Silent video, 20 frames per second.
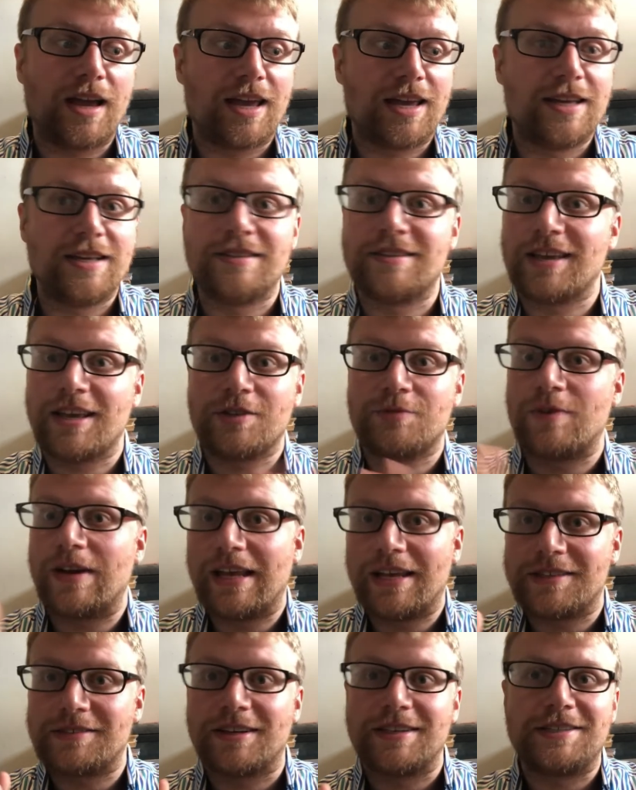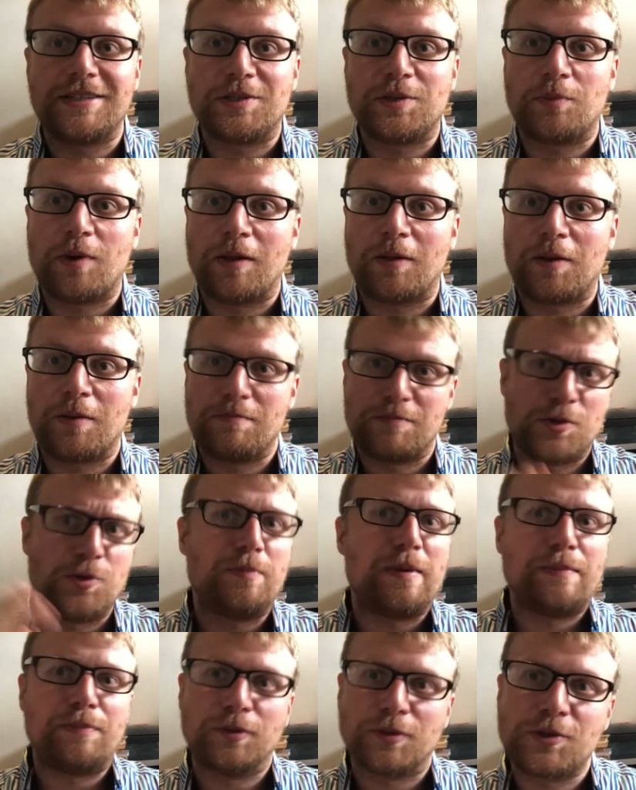it's really exciting to welcome new
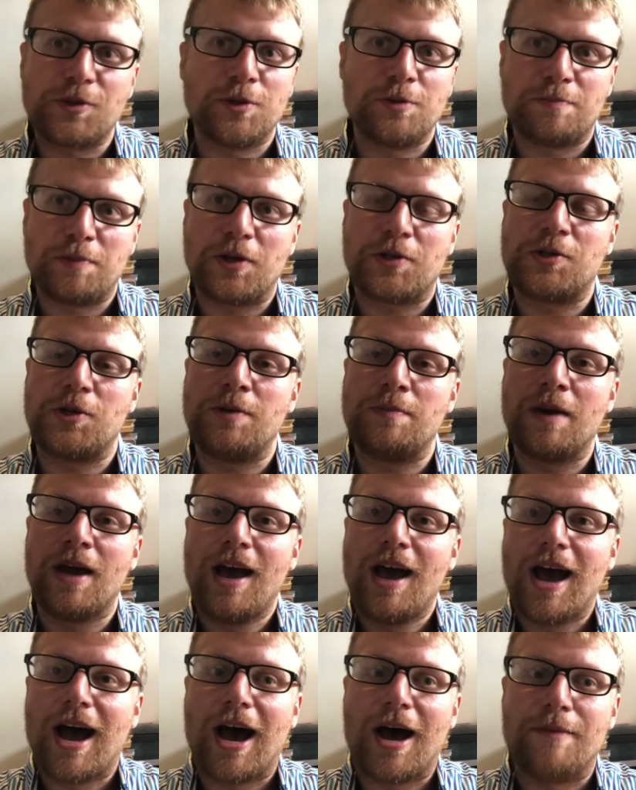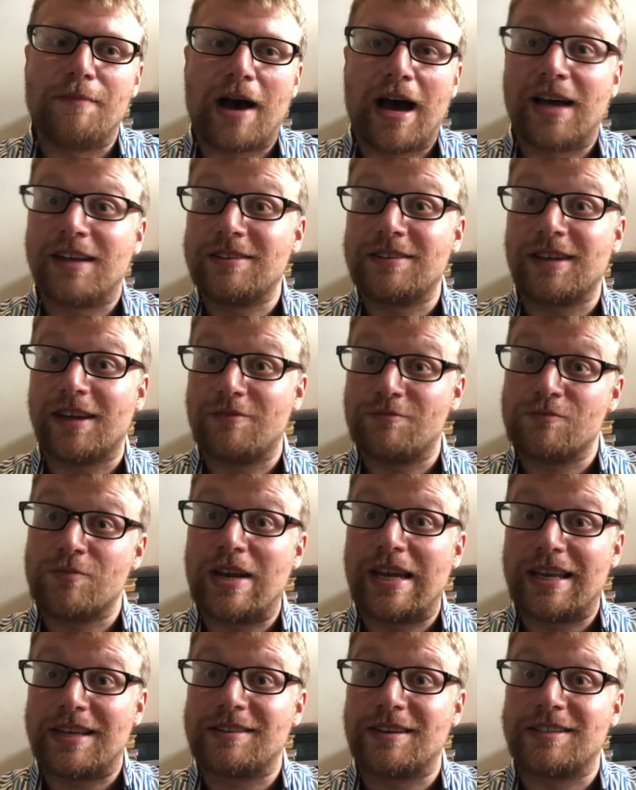people to BookTube, and
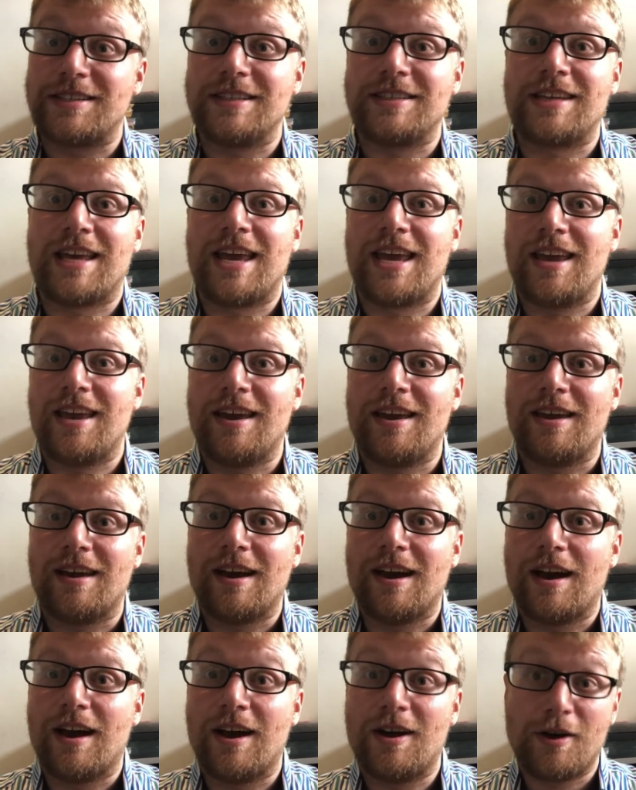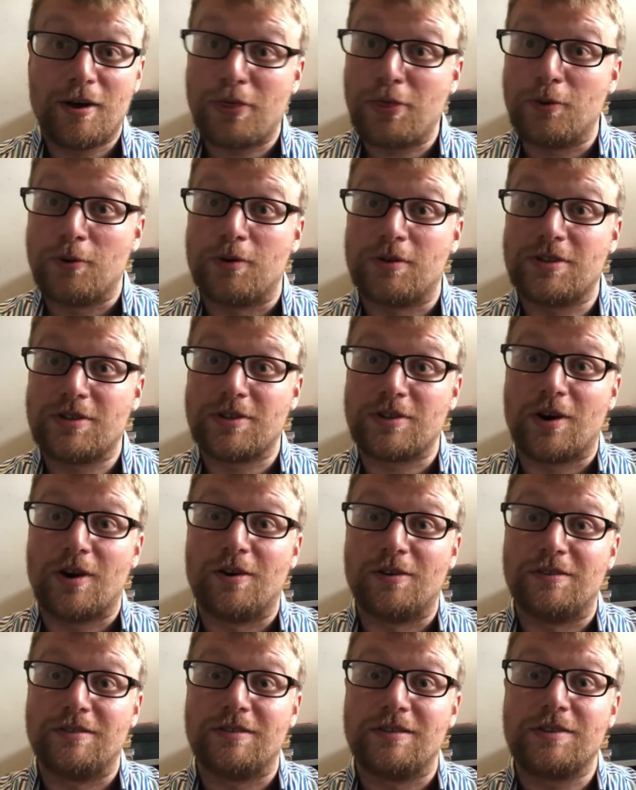really exciting to hear her thoughts
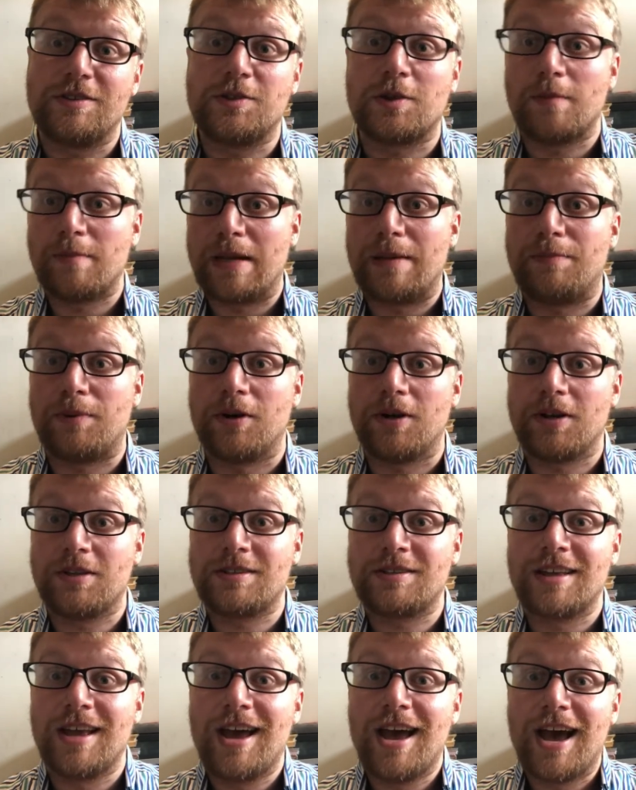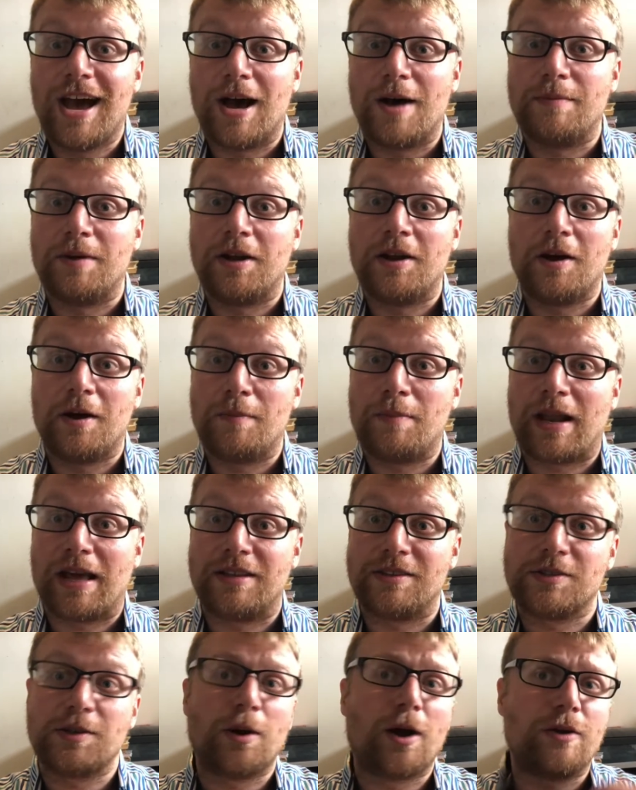on so many books and her
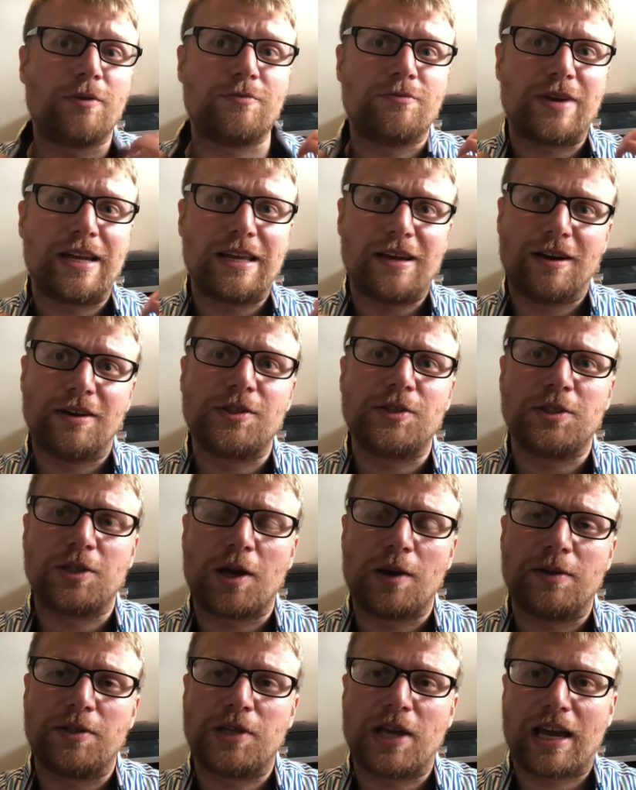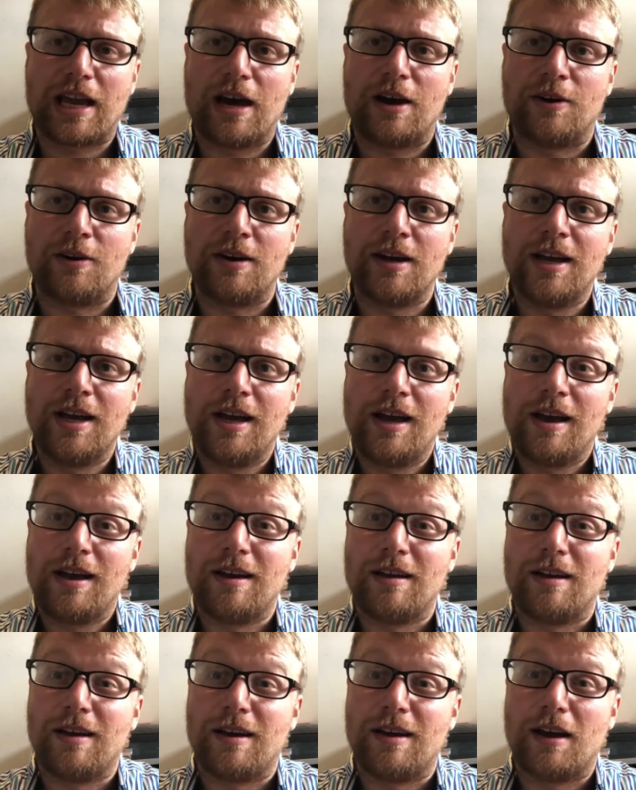plan. So I'd really urge you to go and check out
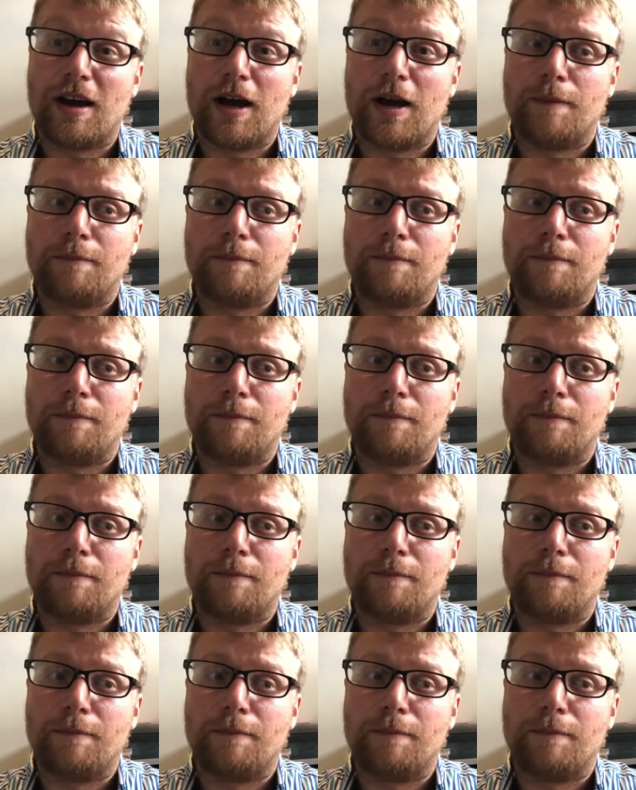her